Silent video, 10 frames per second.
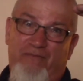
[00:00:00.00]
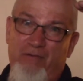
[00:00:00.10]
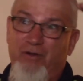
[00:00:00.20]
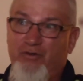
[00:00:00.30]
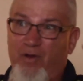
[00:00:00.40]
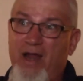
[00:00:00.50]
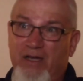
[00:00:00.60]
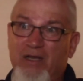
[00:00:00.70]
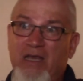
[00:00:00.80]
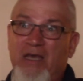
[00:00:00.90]
If he were trying
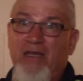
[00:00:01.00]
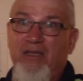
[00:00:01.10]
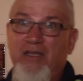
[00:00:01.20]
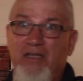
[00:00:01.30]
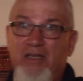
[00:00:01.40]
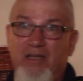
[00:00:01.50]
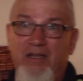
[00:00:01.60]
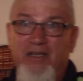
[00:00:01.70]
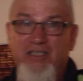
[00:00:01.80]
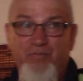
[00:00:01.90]
to, to, to
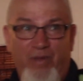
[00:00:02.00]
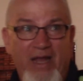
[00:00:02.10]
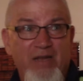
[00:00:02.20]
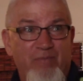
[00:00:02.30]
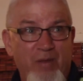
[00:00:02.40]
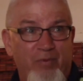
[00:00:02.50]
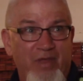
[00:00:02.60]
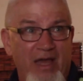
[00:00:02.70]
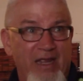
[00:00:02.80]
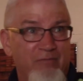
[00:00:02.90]
explain to people
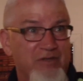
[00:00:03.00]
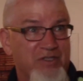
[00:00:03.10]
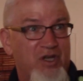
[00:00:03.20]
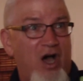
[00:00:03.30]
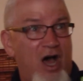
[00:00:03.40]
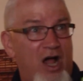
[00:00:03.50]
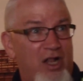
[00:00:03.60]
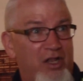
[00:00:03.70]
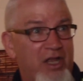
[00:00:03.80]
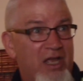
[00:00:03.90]
that he was
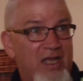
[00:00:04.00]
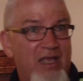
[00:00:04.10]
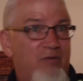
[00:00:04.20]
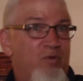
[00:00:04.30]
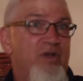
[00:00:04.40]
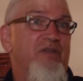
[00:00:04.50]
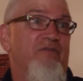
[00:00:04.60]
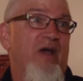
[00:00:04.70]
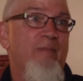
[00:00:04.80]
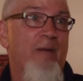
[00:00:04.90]
called, he wouldn't
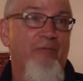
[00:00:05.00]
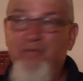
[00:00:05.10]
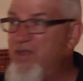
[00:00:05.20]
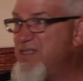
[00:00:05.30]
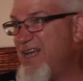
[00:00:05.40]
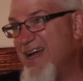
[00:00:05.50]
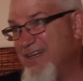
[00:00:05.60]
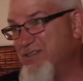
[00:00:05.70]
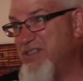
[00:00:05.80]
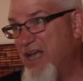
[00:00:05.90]
have come up with this kind
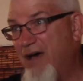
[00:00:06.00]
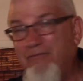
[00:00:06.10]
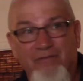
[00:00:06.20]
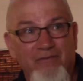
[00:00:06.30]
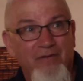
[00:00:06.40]
of stuff.